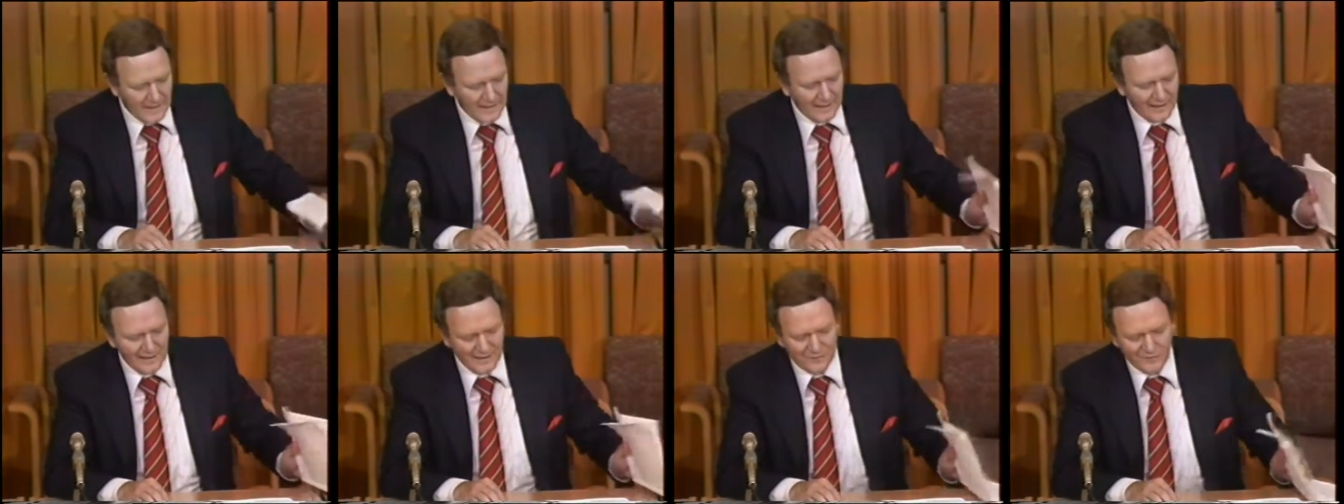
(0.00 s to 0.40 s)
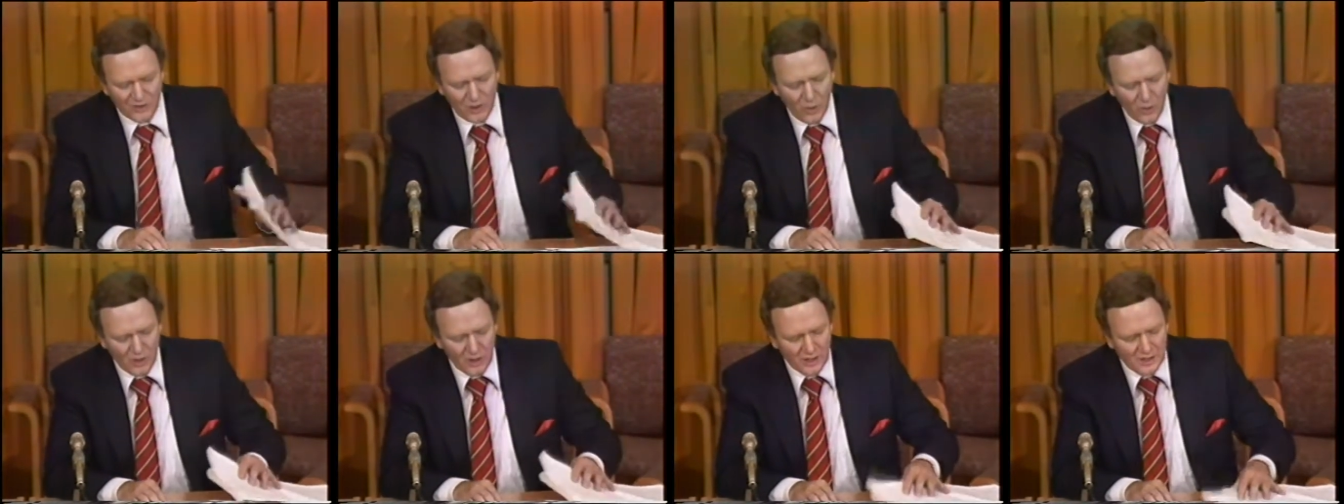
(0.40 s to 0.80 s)
And of
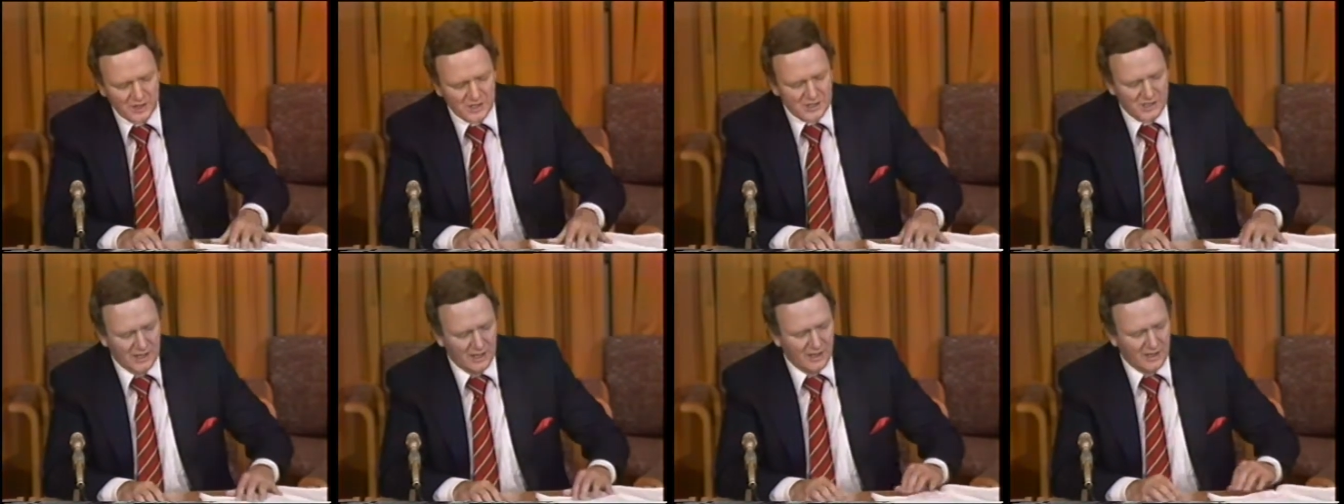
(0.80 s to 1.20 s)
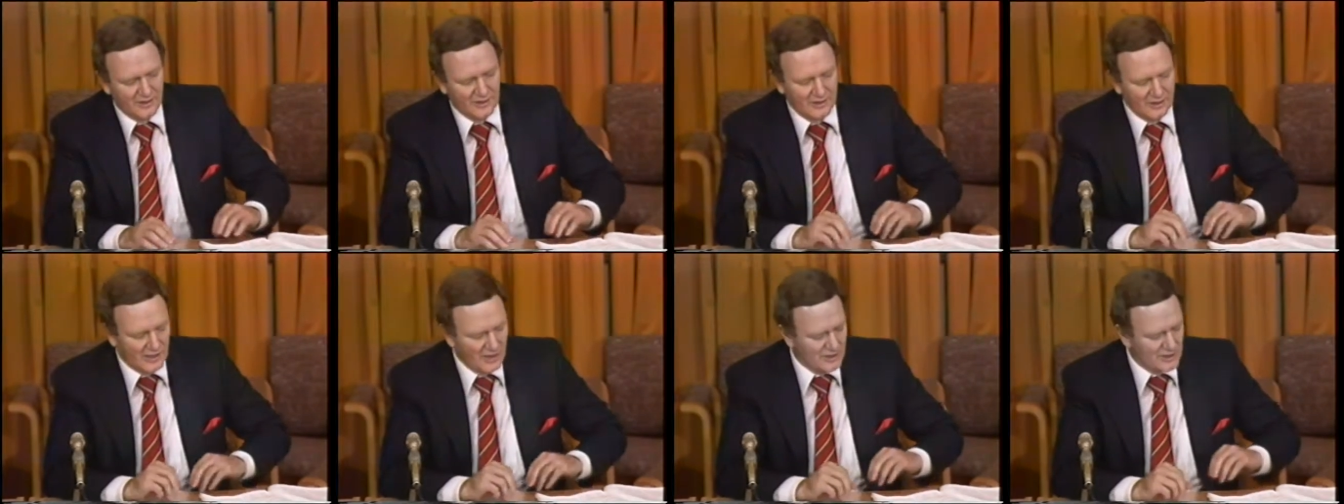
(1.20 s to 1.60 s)
course,
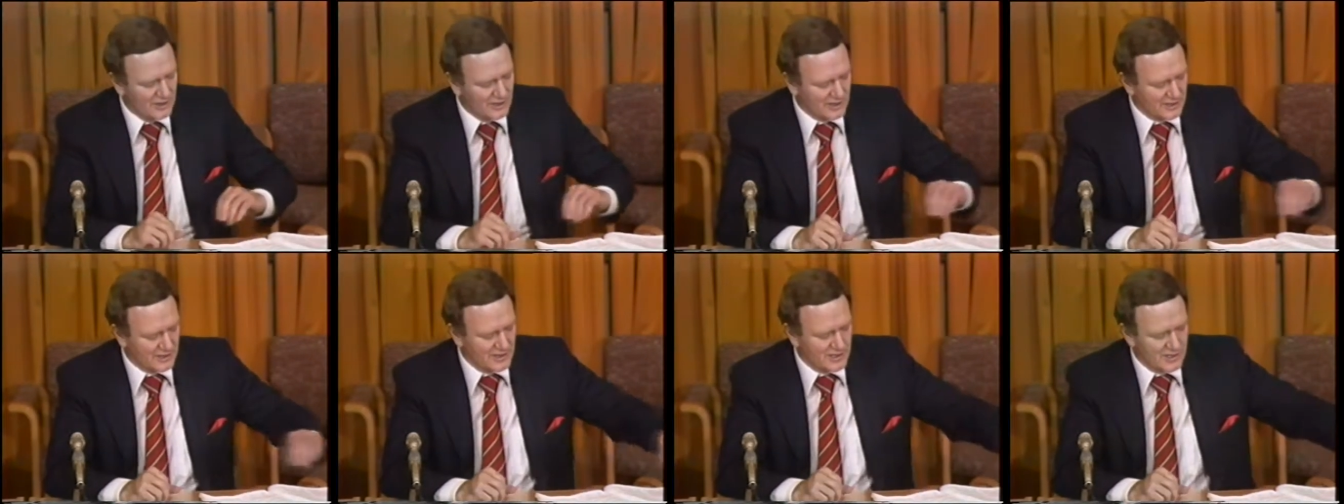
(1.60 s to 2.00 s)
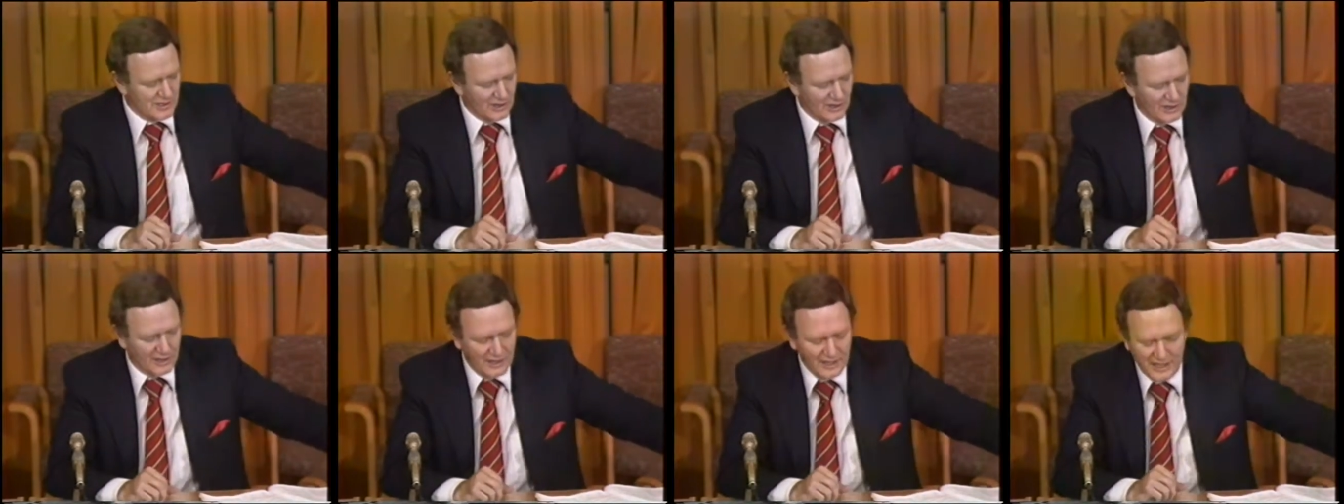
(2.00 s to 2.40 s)
the other
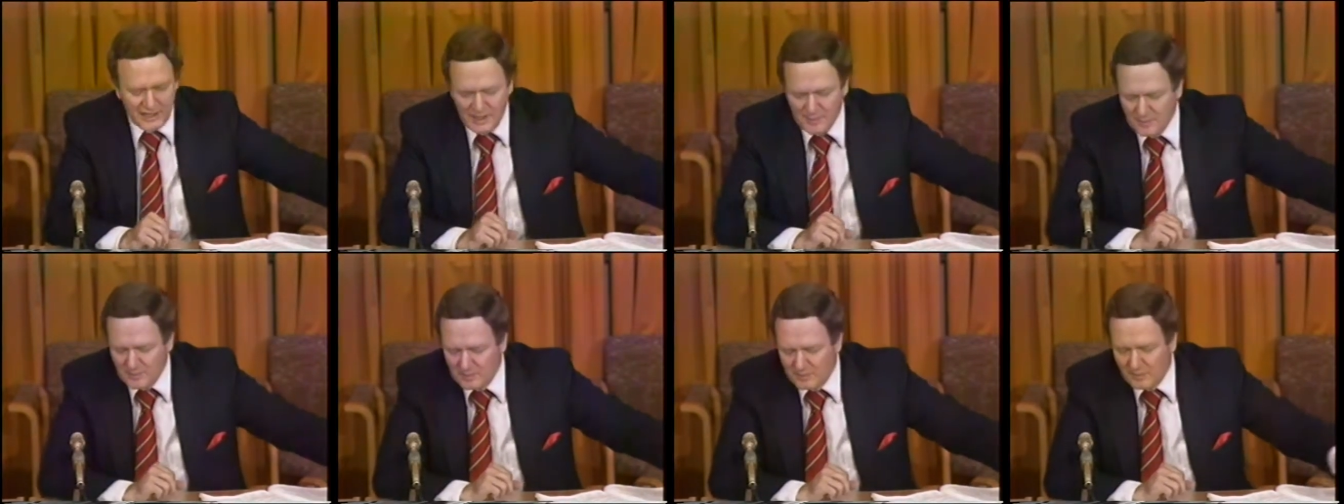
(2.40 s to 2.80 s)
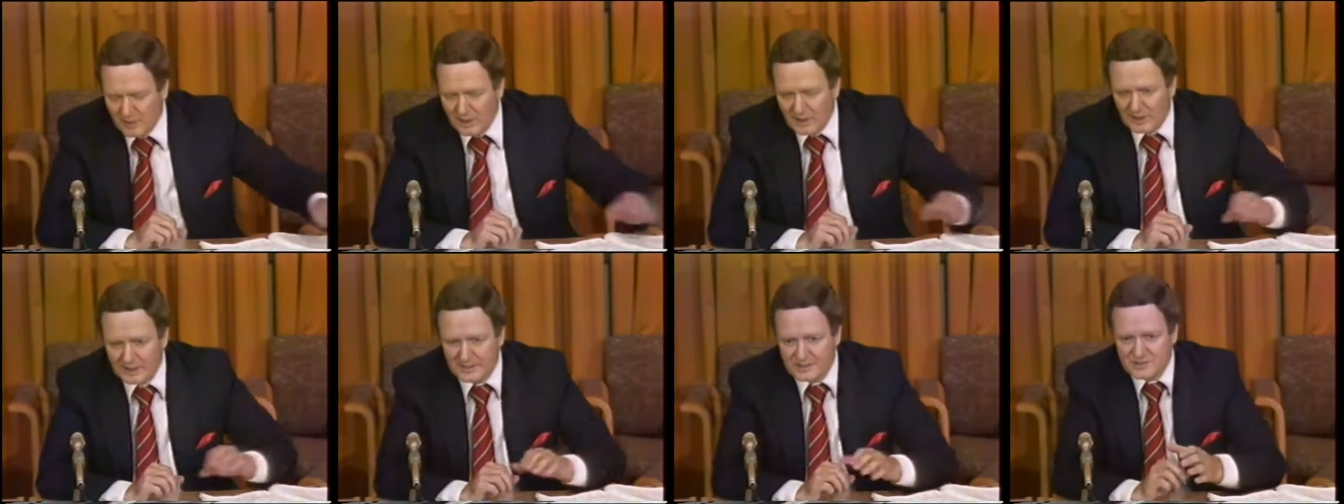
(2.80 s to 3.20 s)
concern to keep in
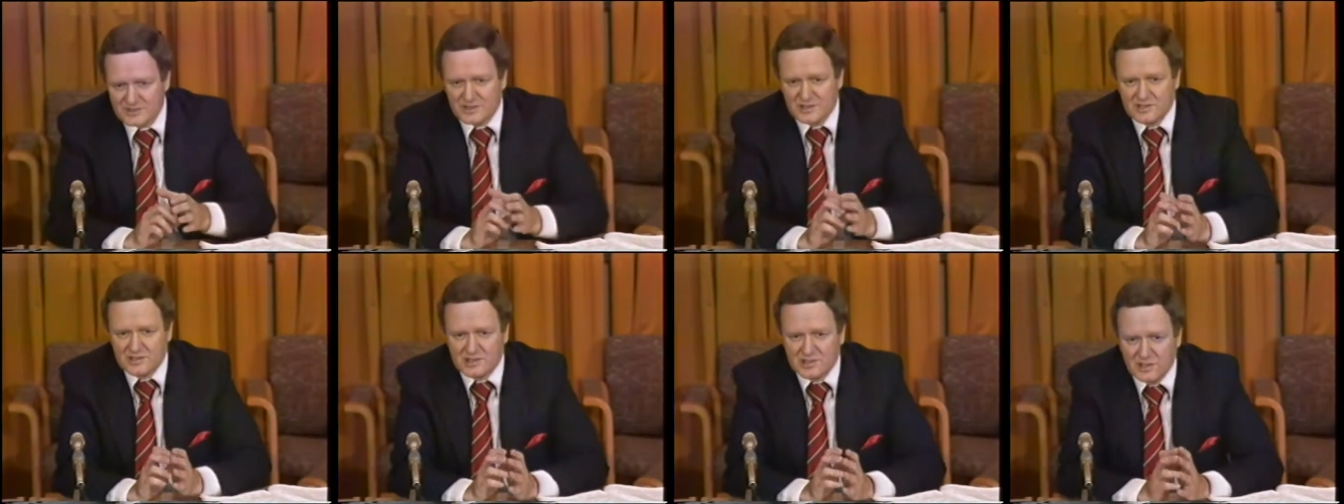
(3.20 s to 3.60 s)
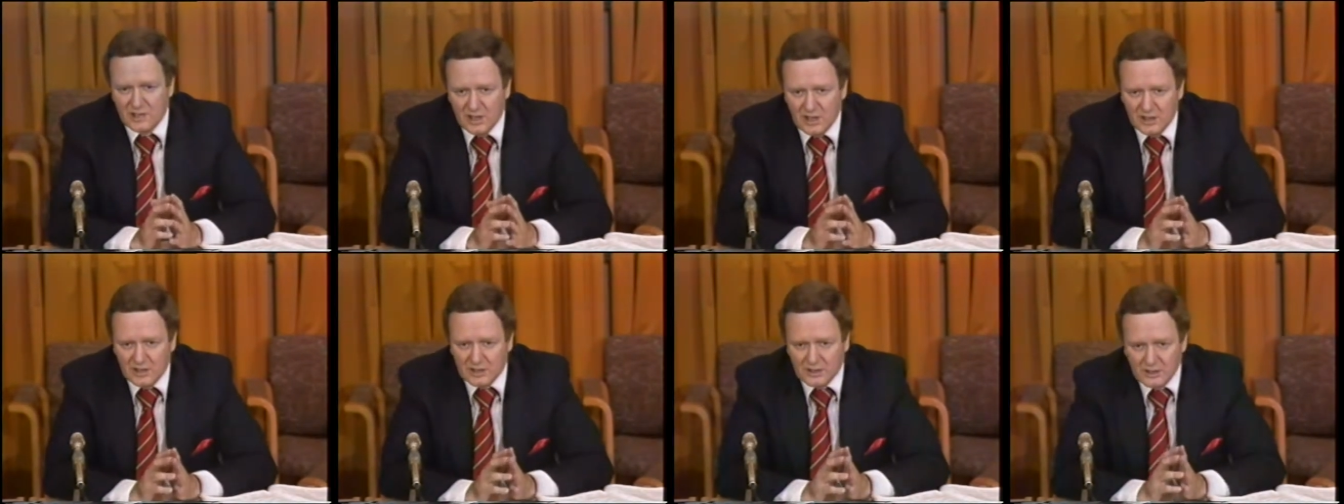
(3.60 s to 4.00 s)
mind is the
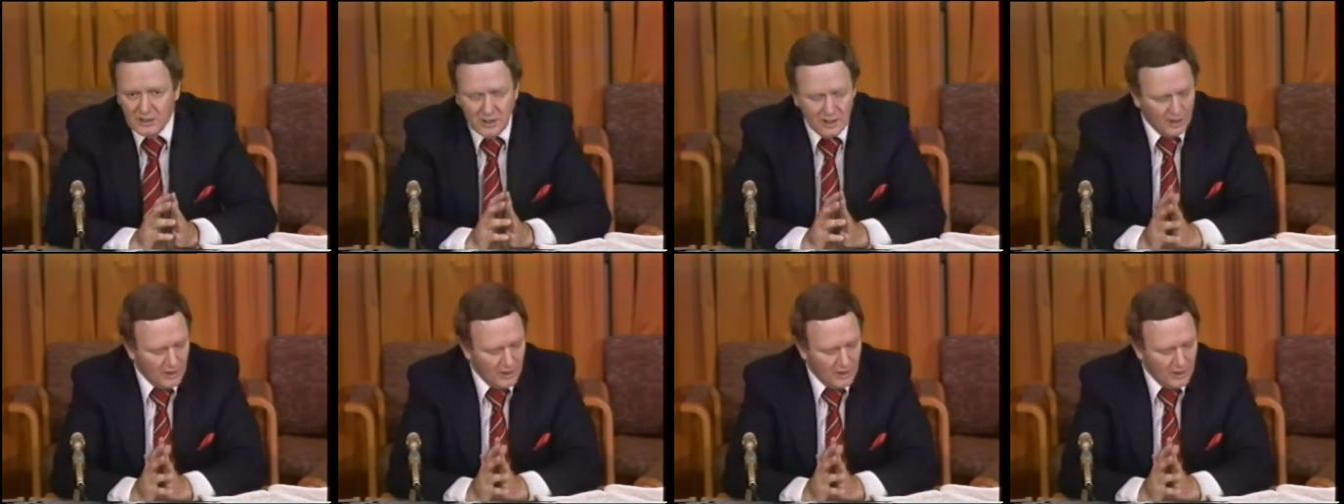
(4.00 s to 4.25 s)
charter.